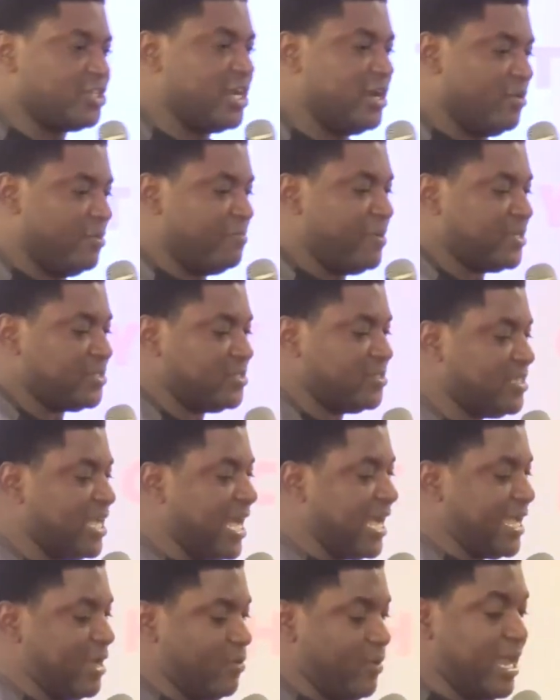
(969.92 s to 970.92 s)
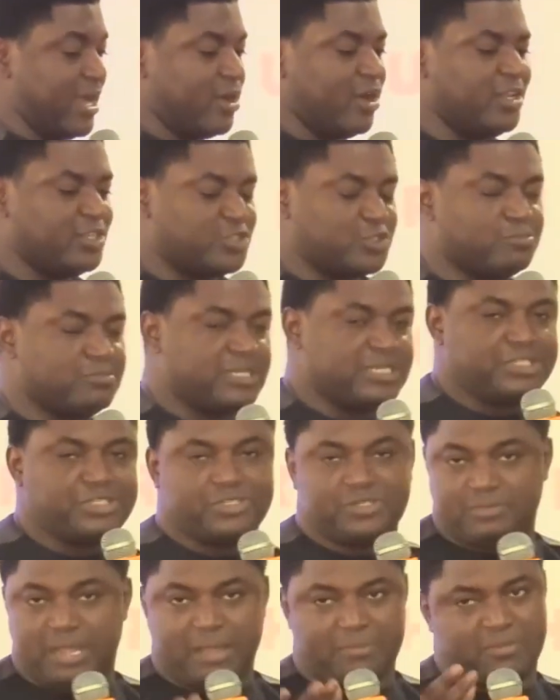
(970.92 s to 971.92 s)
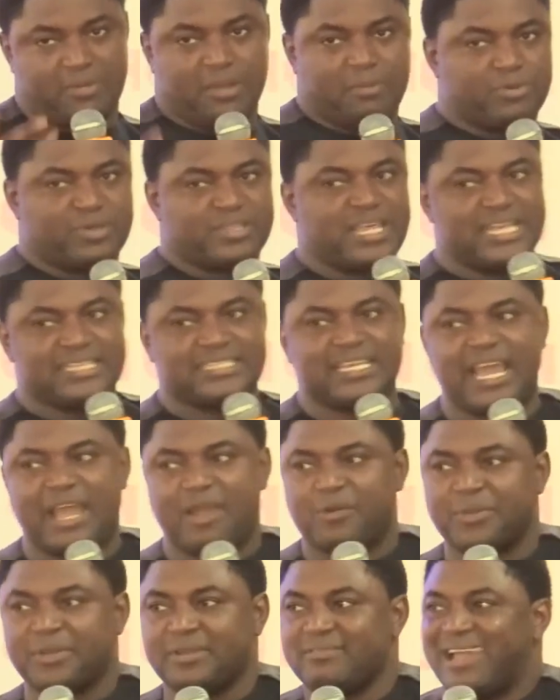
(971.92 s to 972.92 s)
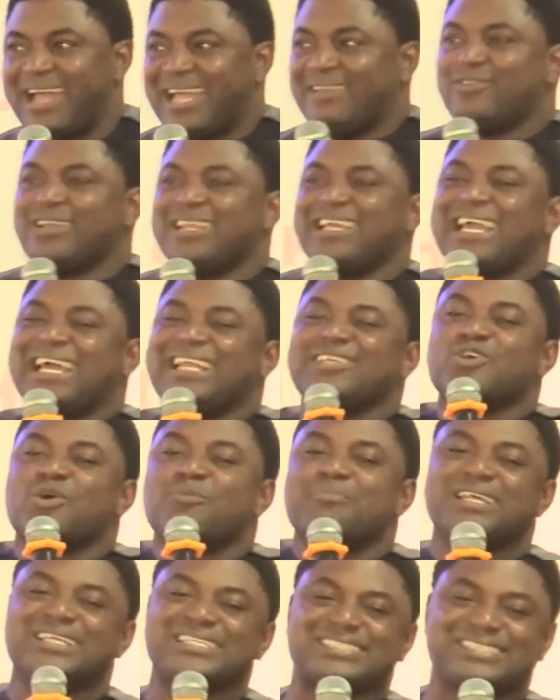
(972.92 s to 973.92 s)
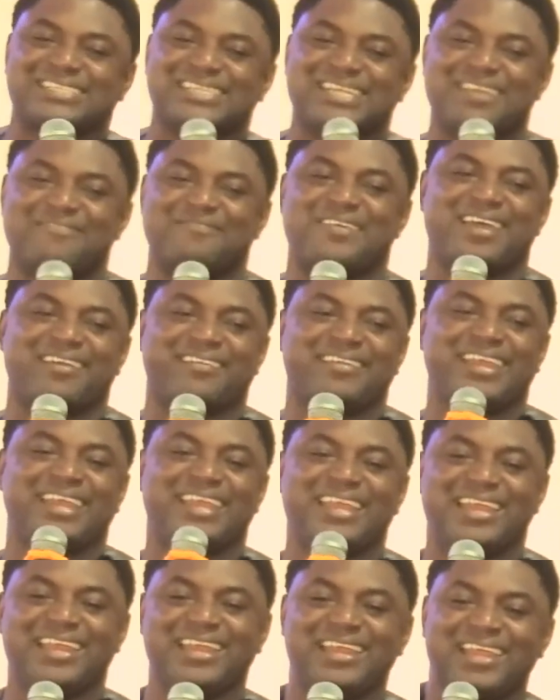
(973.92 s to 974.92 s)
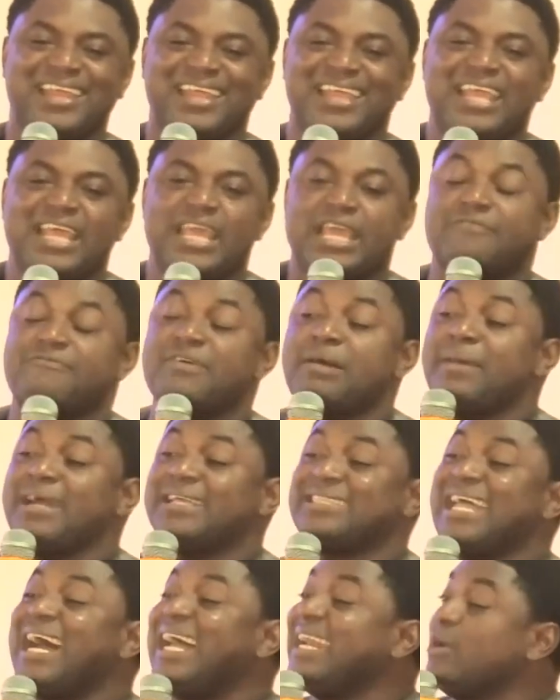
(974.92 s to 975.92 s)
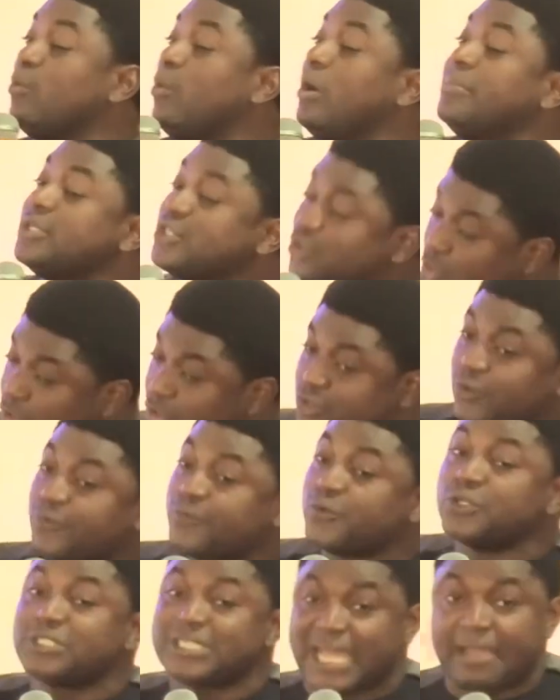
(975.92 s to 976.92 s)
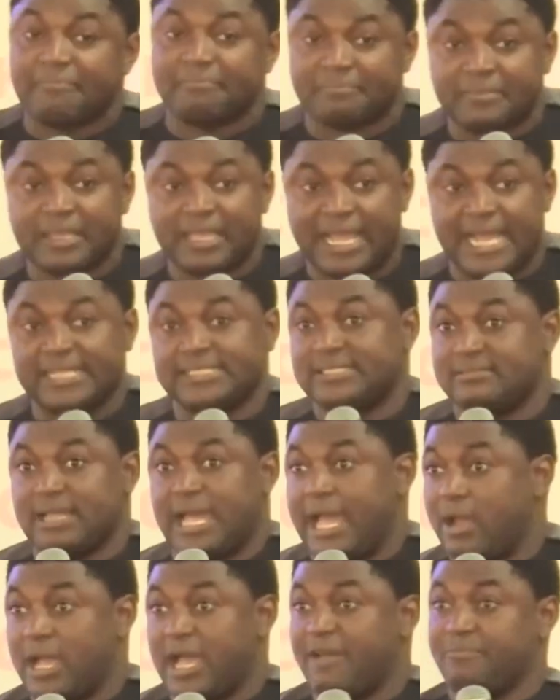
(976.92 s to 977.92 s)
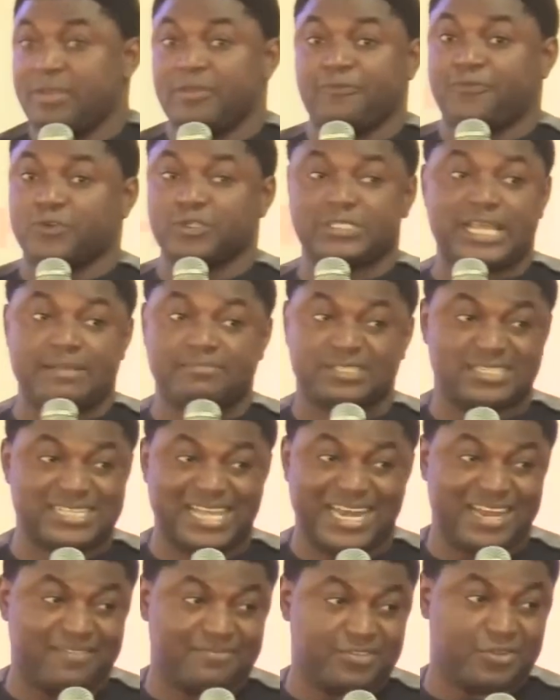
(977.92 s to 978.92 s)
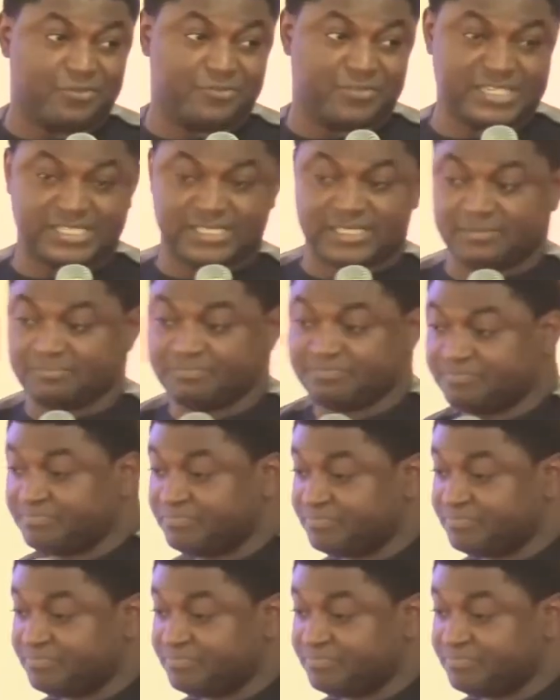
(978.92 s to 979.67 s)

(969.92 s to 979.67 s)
I was sharing with Pastor Zach. And when I got into ministry, my brother is here. We didn't get into ministry in a very... In fact, my dad didn't want me to go into full-time. I've been full-time since I left the university.